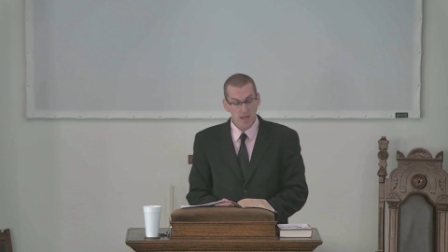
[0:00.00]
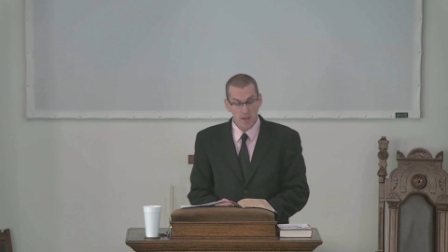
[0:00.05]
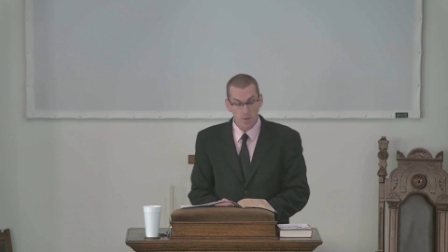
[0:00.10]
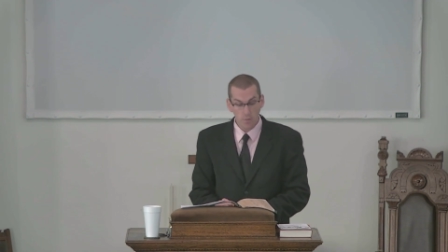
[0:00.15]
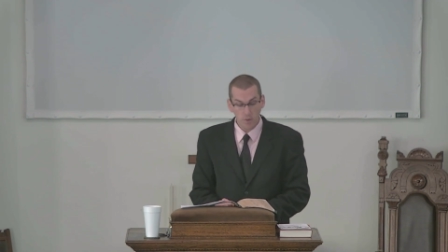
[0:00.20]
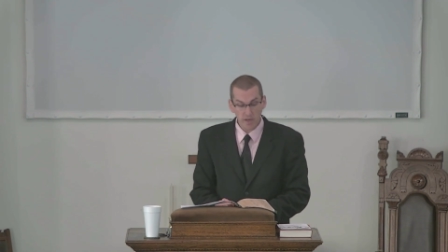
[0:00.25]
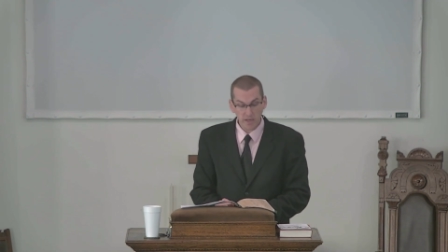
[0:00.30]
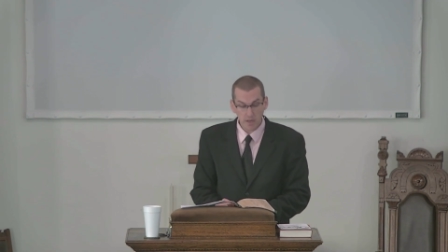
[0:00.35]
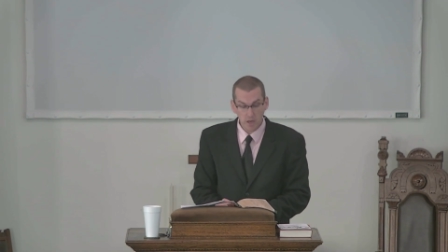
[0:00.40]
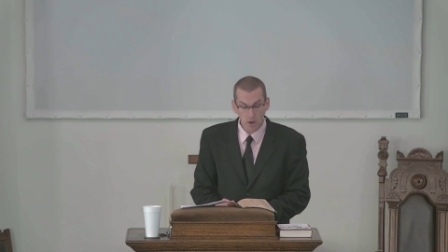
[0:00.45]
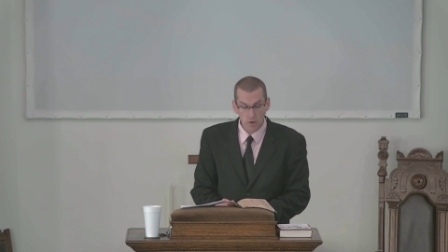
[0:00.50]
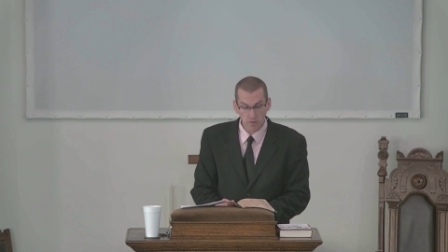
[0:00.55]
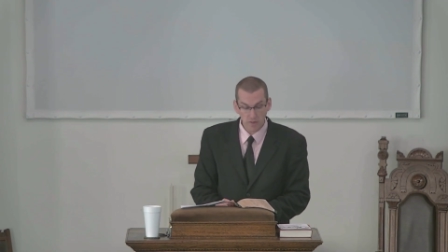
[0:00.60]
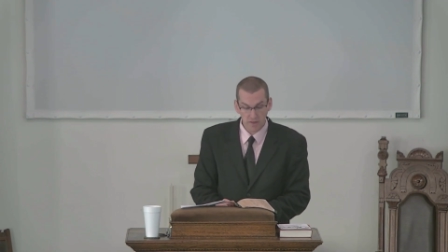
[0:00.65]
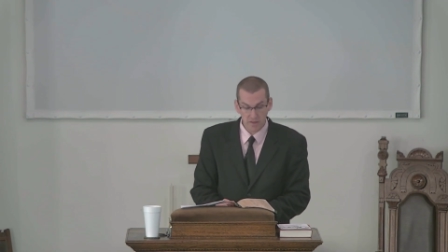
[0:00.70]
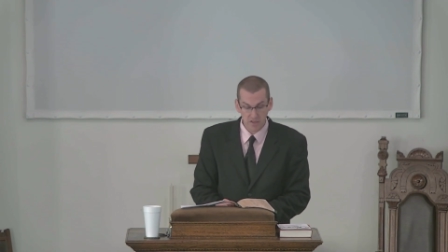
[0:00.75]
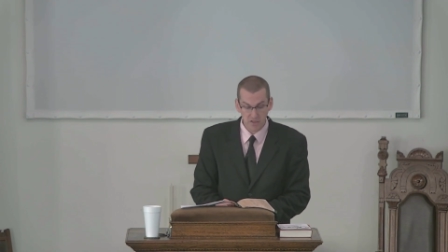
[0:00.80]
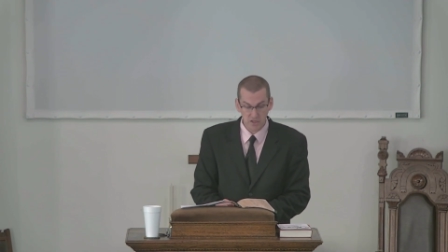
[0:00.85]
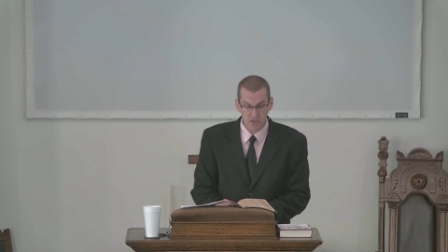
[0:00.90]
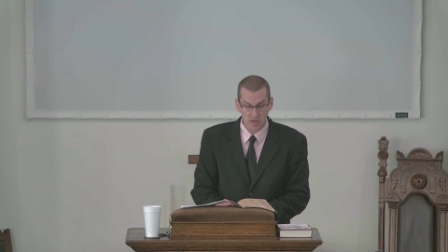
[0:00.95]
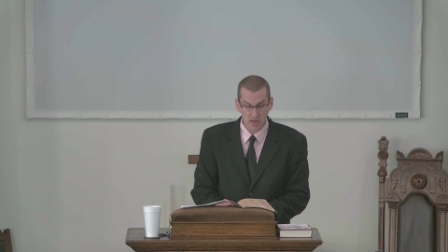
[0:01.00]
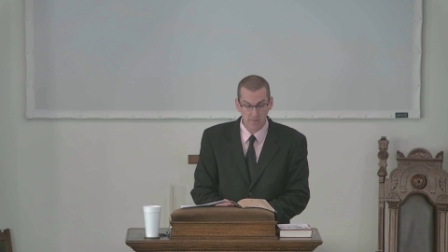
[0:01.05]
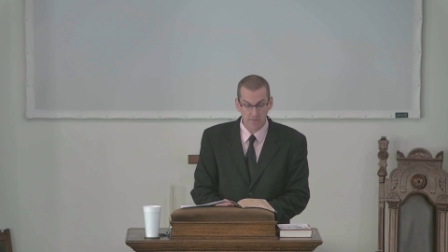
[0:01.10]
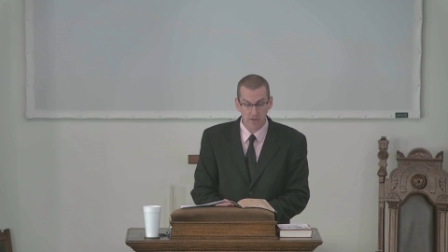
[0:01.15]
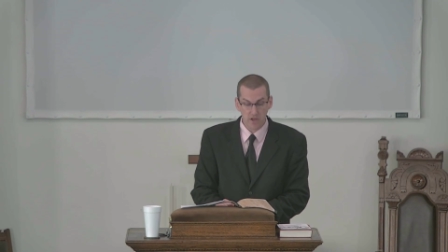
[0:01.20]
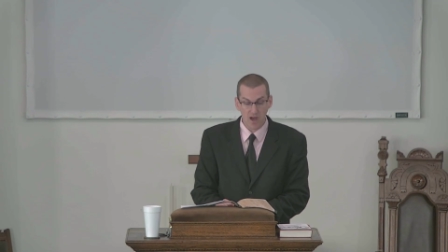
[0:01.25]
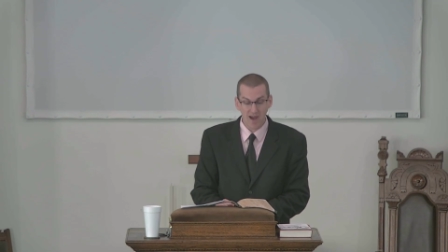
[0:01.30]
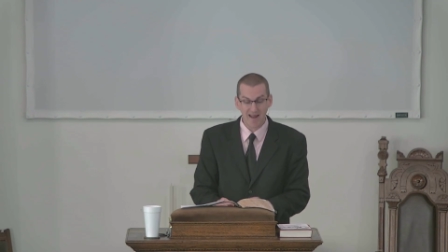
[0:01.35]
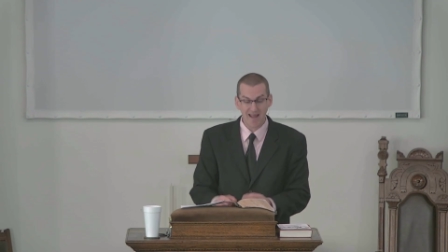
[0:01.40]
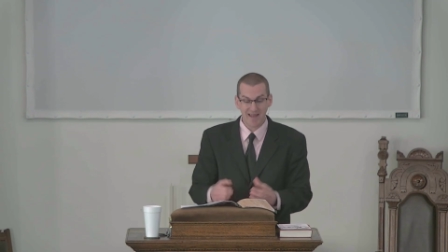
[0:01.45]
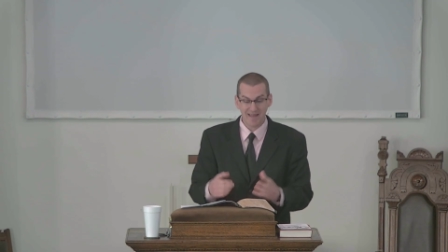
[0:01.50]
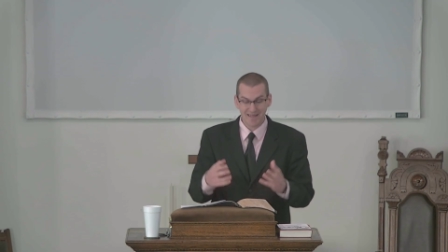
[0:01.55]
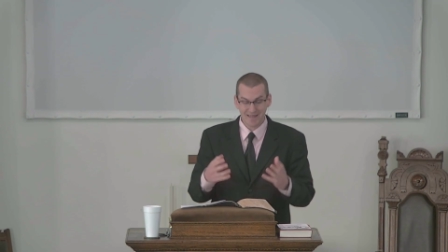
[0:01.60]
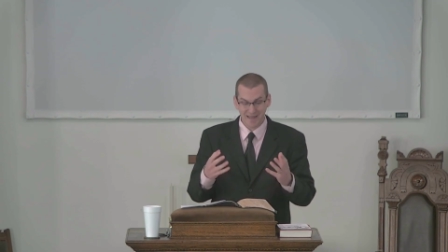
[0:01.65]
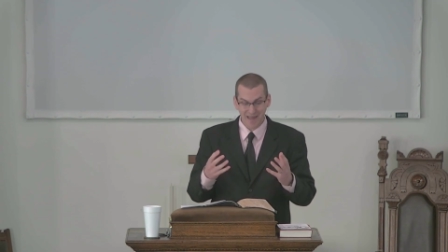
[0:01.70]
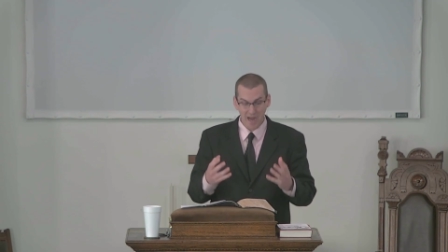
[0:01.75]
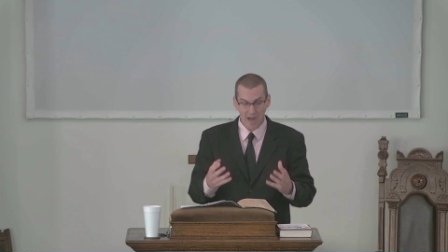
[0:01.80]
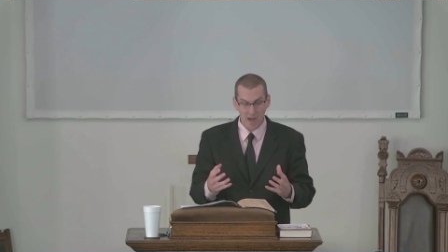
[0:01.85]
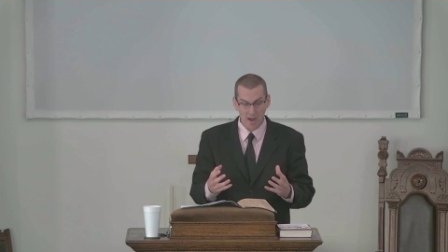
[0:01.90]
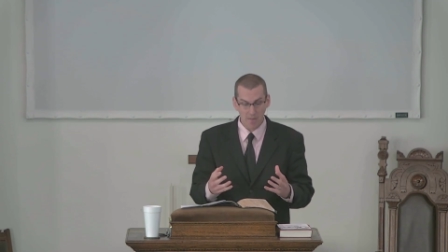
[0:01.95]
And we know that the Son of God
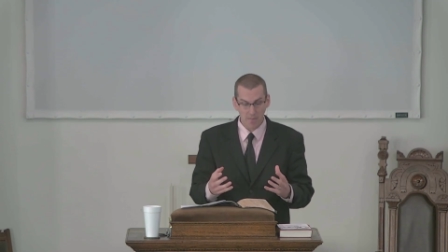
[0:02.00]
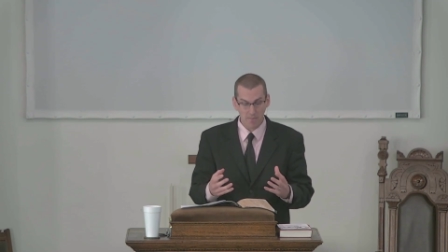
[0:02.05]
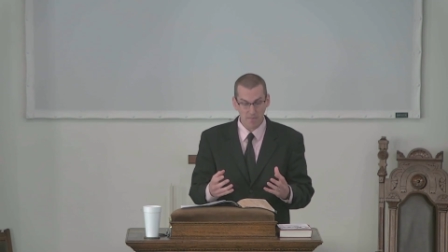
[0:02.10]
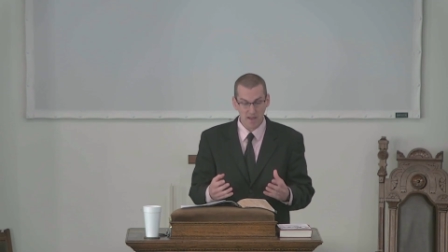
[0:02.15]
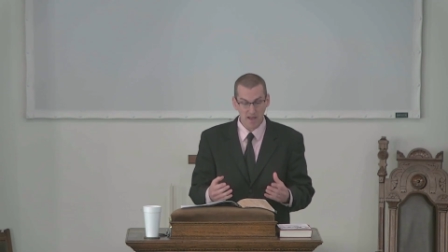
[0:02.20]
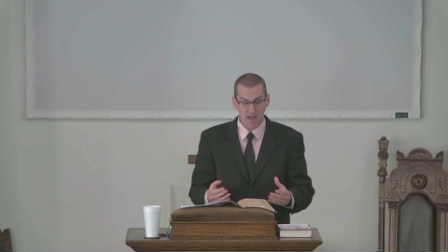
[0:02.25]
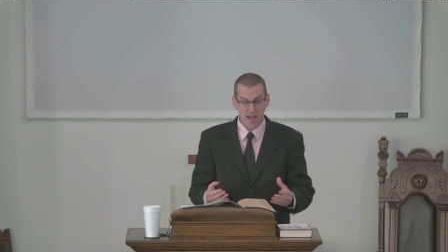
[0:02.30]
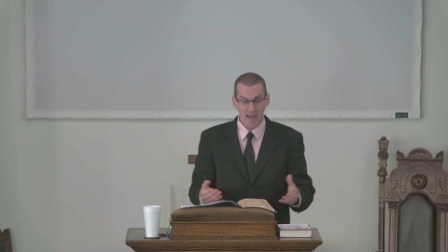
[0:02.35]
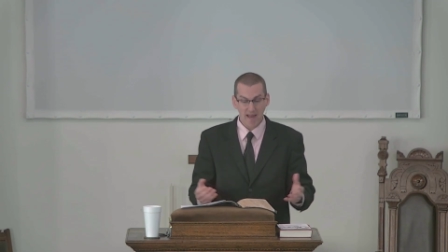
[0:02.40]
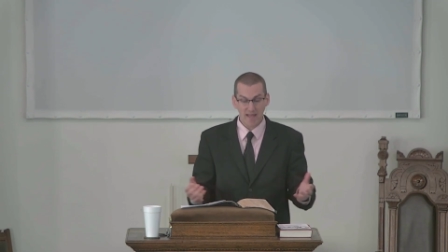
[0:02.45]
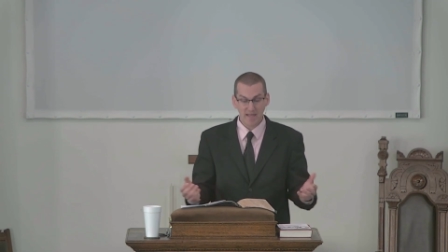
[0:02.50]
has come